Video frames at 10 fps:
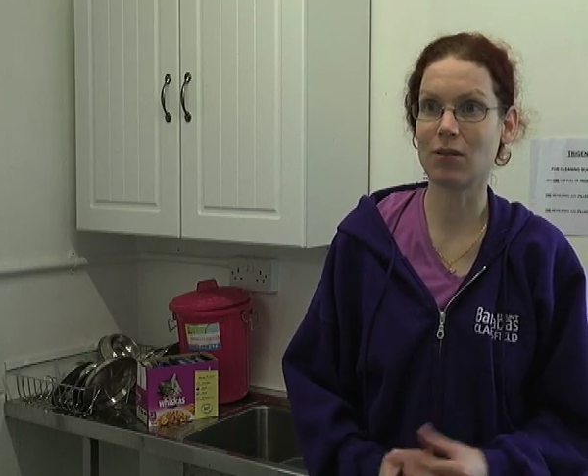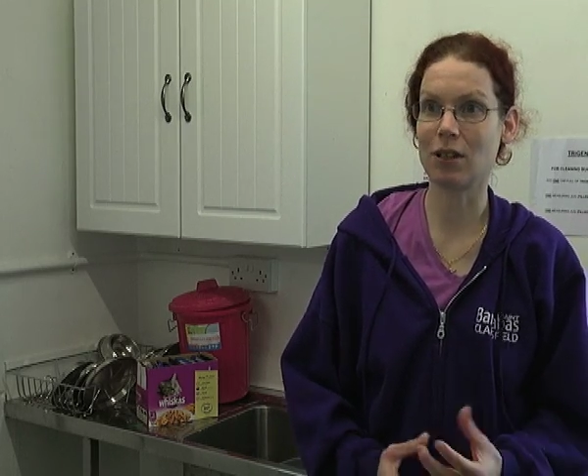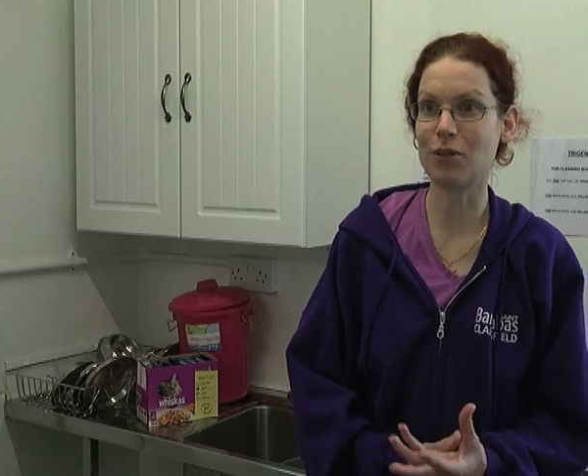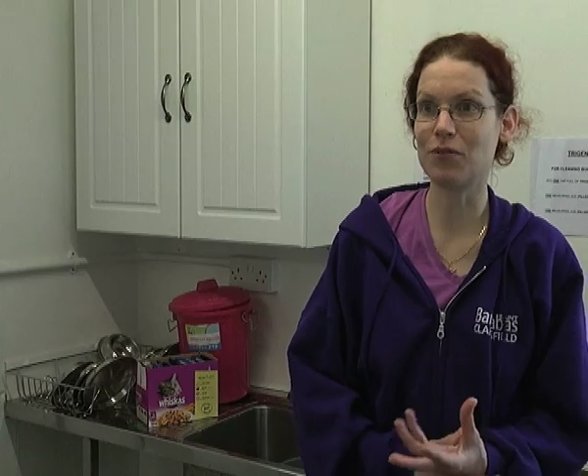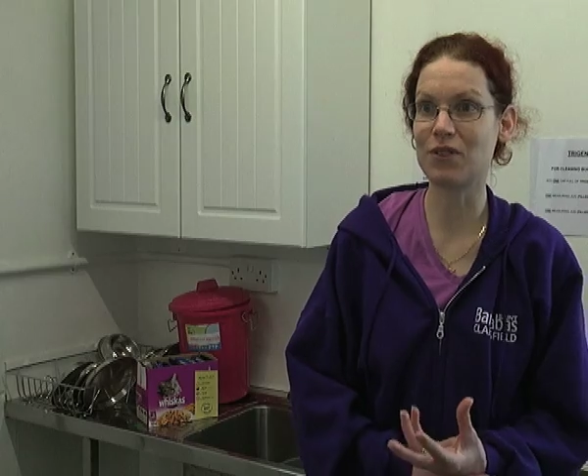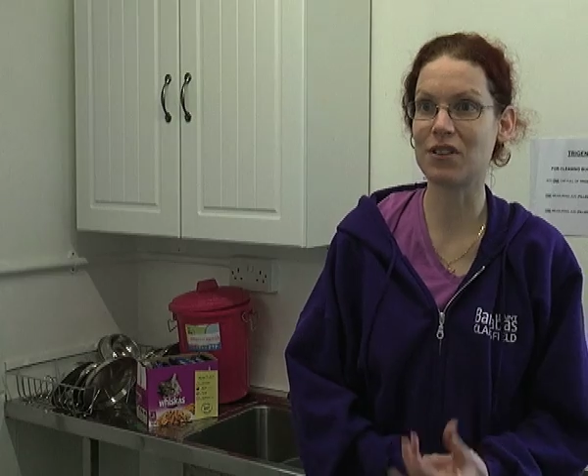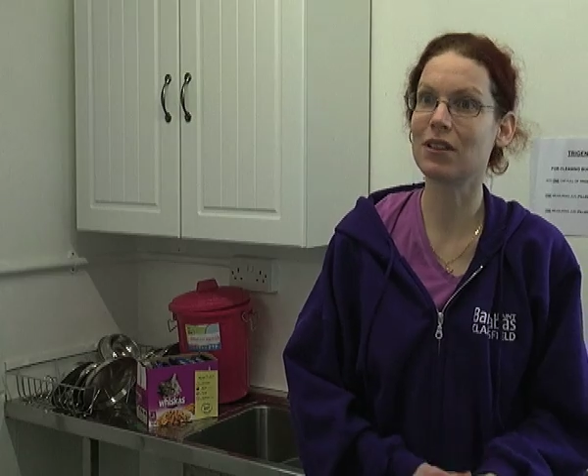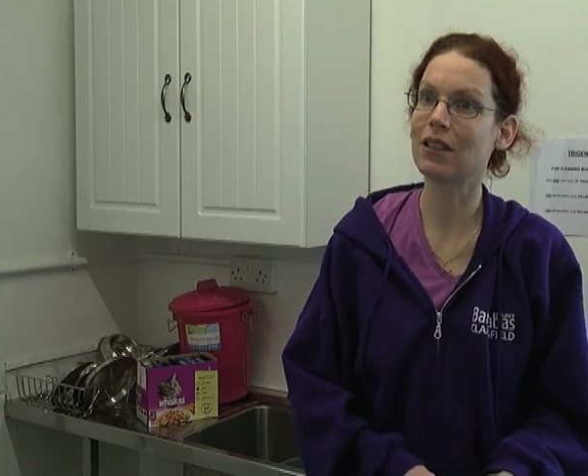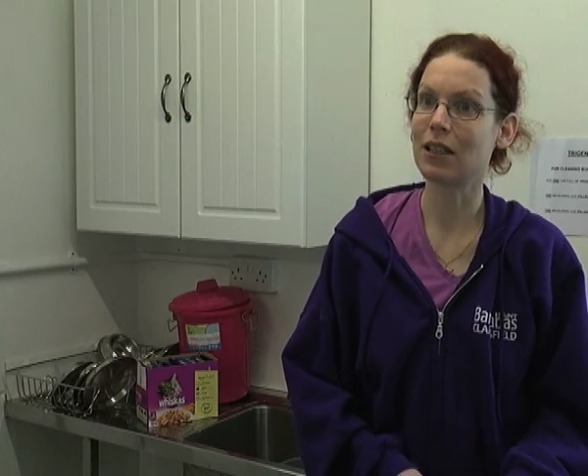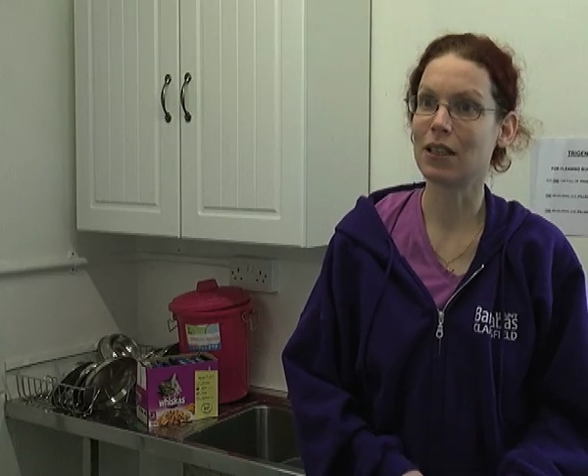gloves,
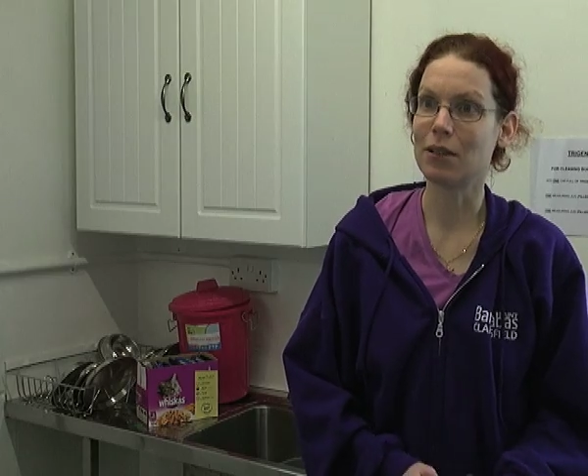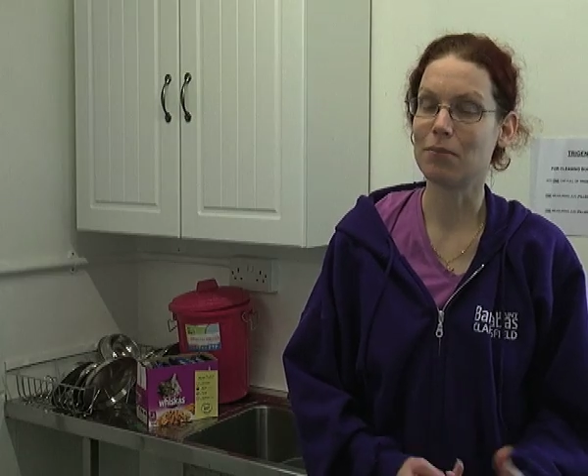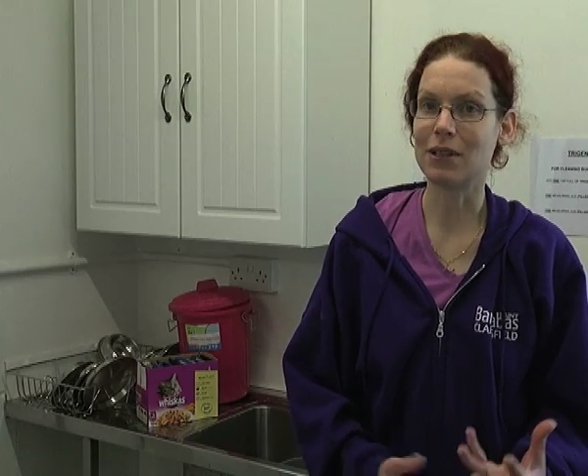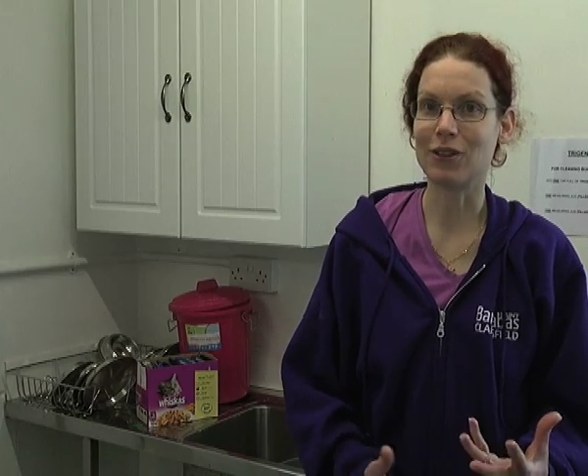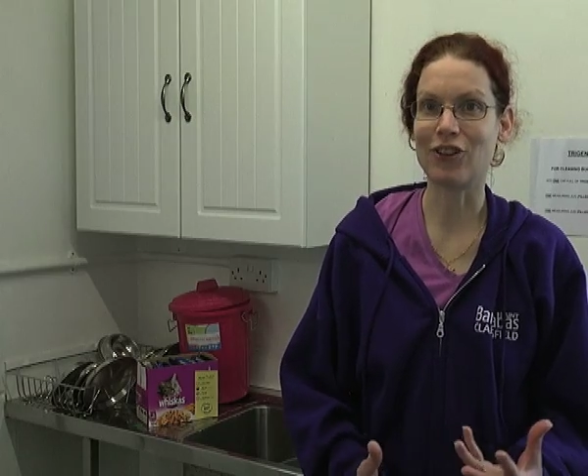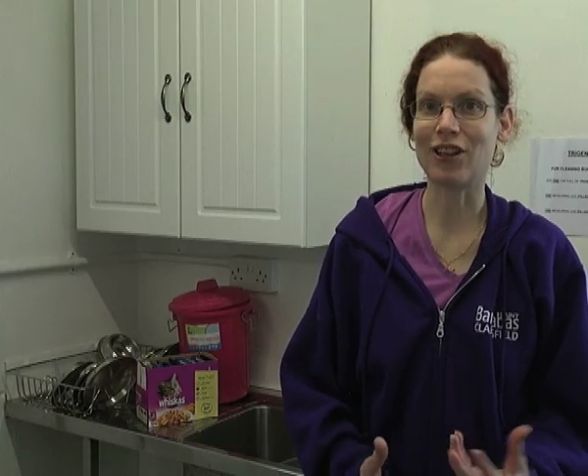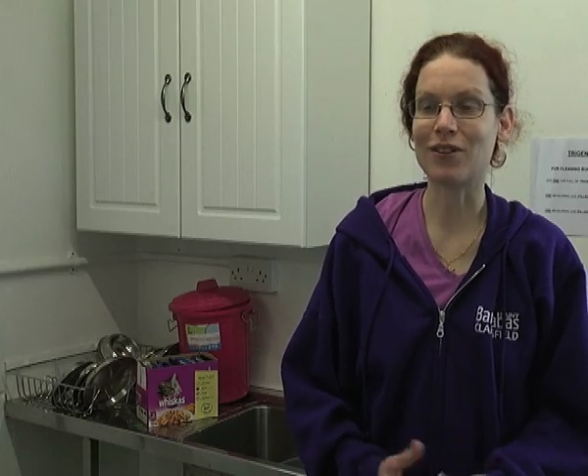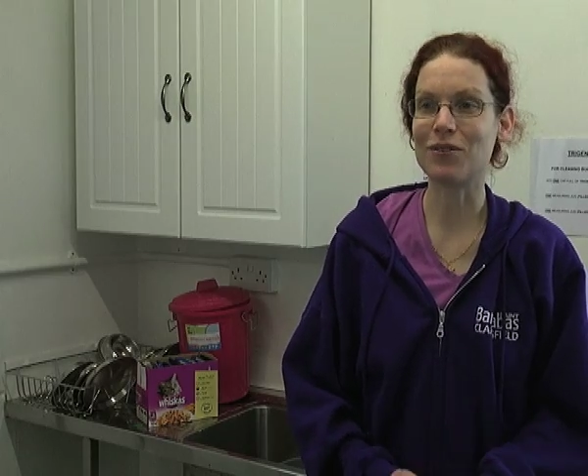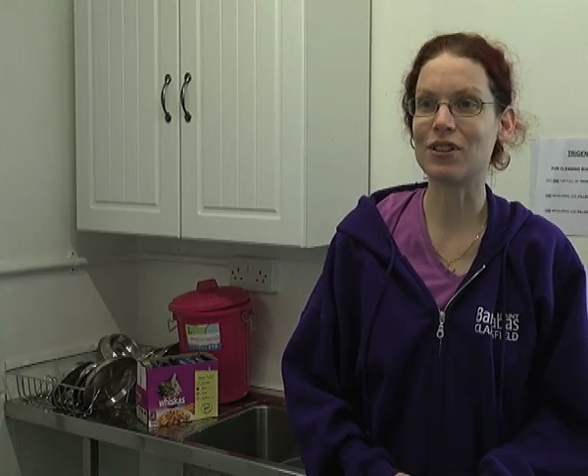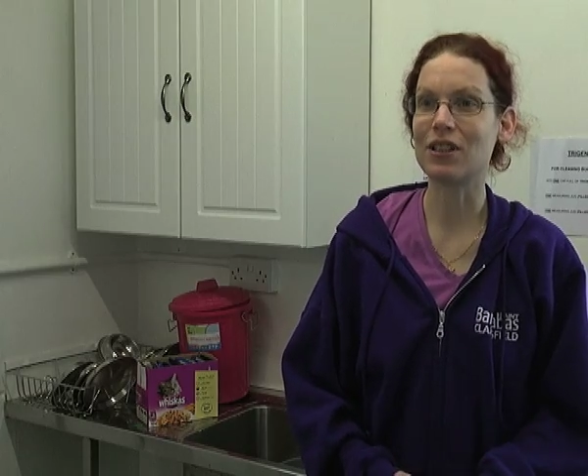march
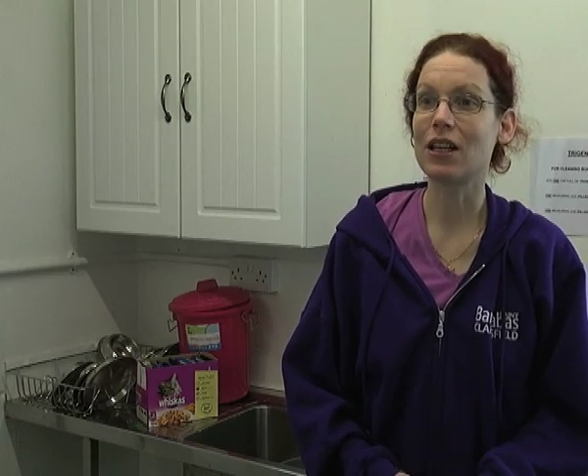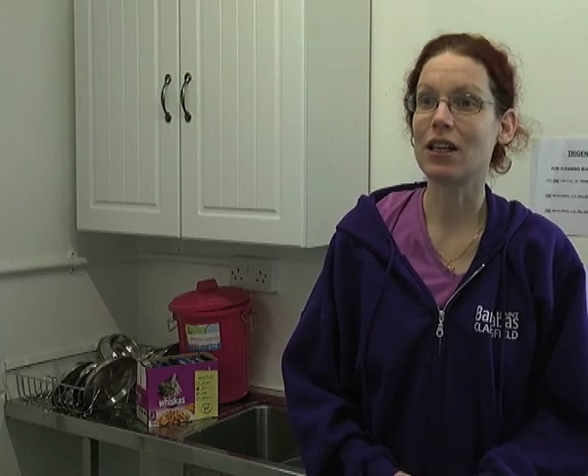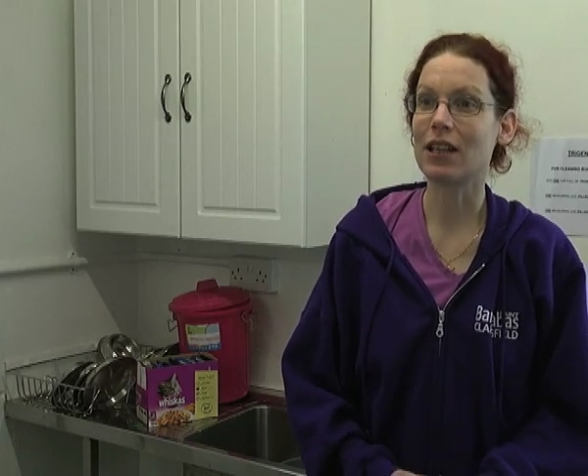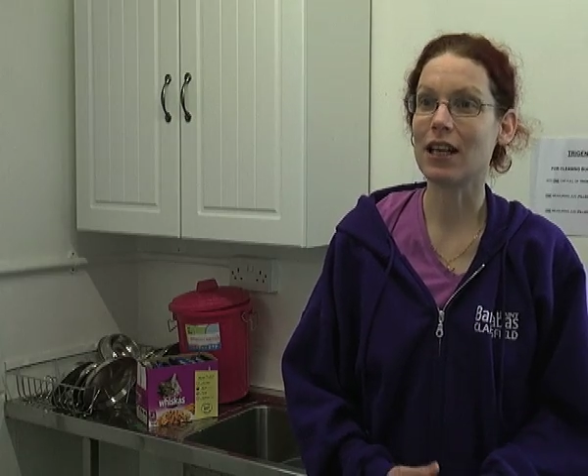out. The